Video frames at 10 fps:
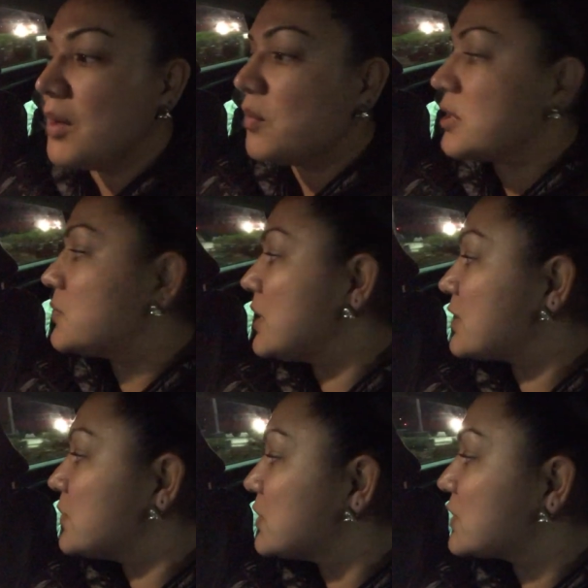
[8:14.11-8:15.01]
which
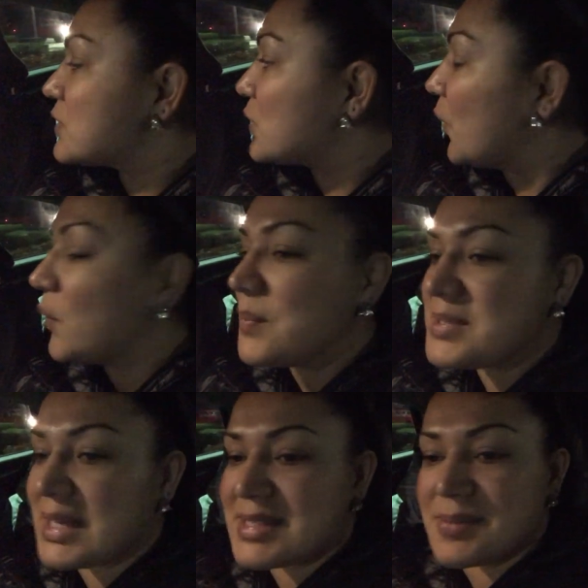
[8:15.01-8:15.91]
makes me so
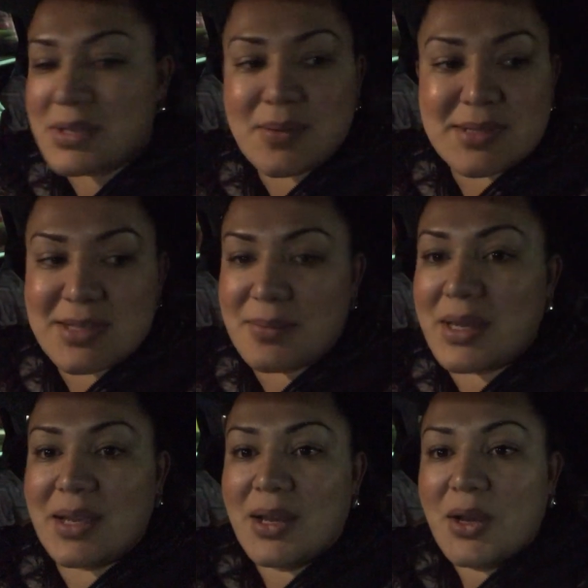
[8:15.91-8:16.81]
upset sometimes because I'm
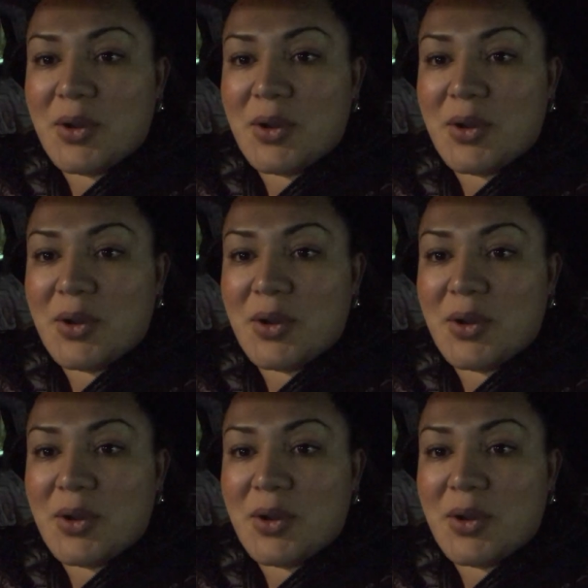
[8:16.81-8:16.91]
like,